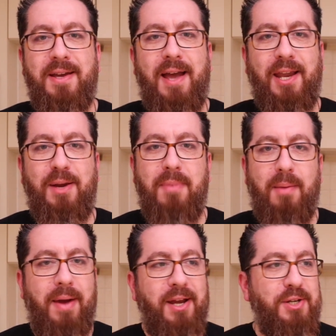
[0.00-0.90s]
and your
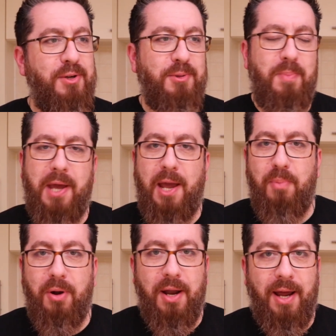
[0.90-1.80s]
mum makes you spaghetti
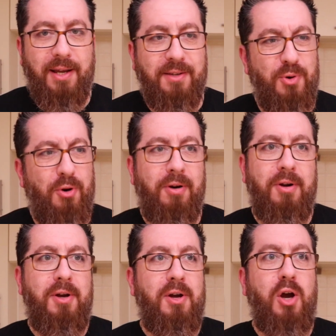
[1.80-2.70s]
bolognese or
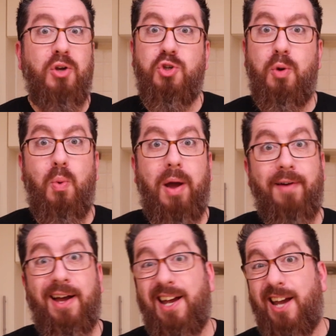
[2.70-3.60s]
a soup or
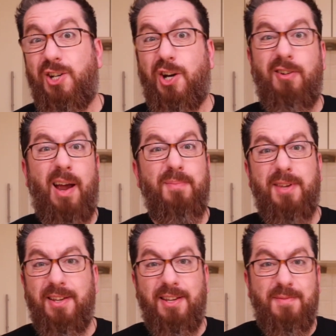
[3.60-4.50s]
whatever, and she crams
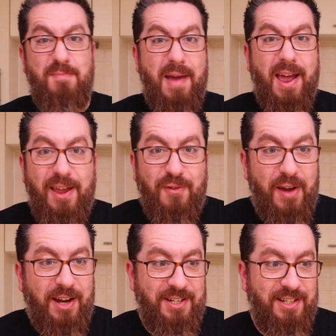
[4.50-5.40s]
in as many
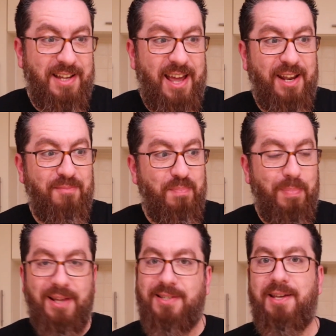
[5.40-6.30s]
veggies and then
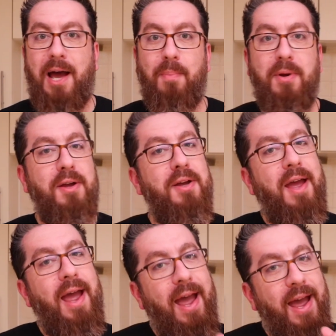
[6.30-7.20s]
blitzes it up,
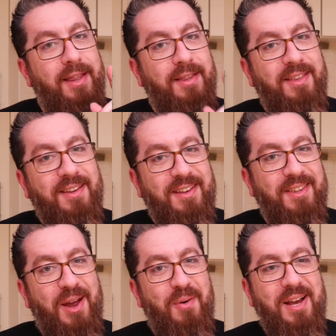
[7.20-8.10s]
and
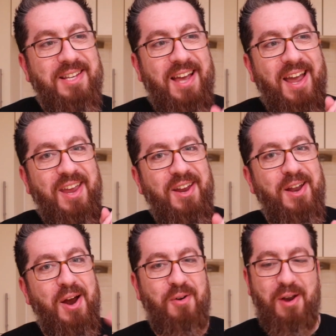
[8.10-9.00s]
they always say you
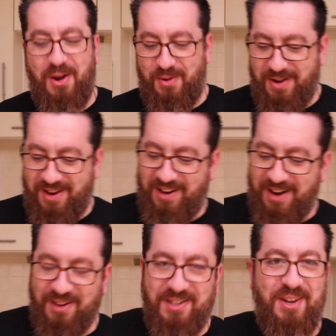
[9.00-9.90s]
don't know,
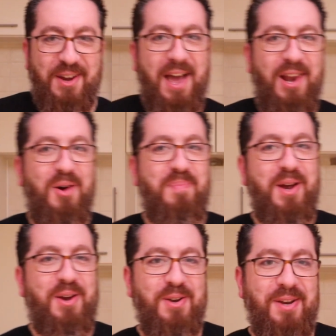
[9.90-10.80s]
so you get a little
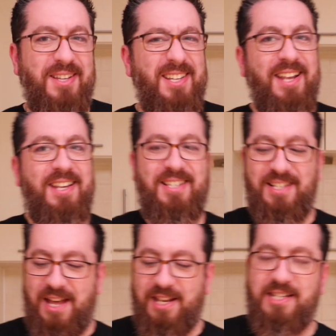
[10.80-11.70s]
bit of goodness, and this
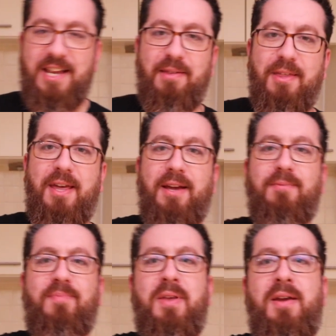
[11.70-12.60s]
is like the same
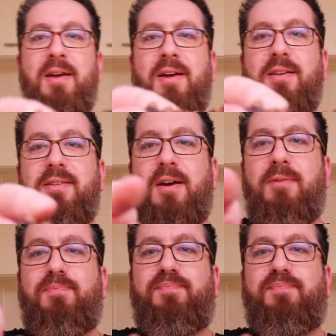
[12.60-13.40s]
thing. So